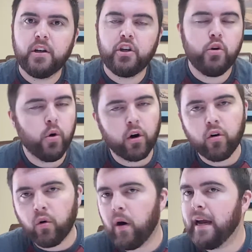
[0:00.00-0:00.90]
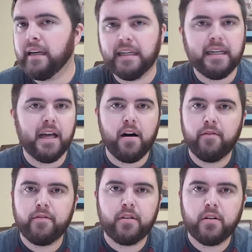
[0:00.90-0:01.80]
You are greatly
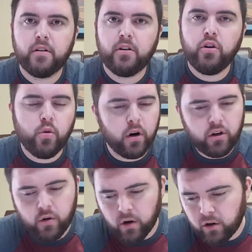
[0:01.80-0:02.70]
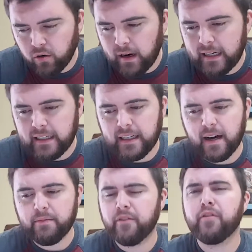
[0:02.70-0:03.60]
loved. You are greatly
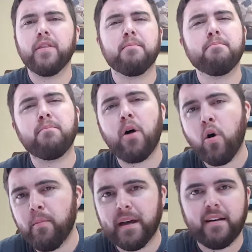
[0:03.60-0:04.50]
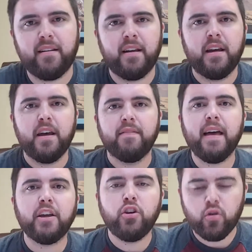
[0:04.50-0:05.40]
loved. And from the moment
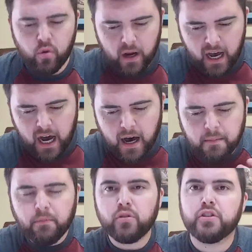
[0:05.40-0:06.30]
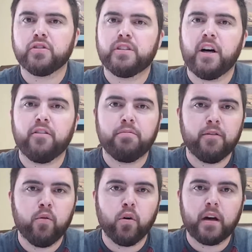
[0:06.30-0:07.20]
that you humbled yourself
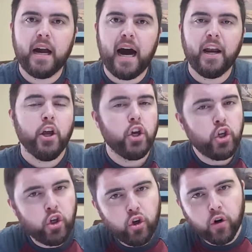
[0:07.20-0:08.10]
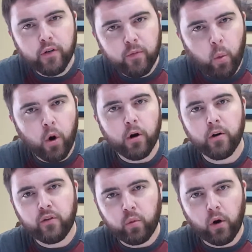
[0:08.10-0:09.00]
before God, your
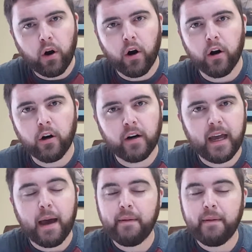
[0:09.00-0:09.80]
words were heard.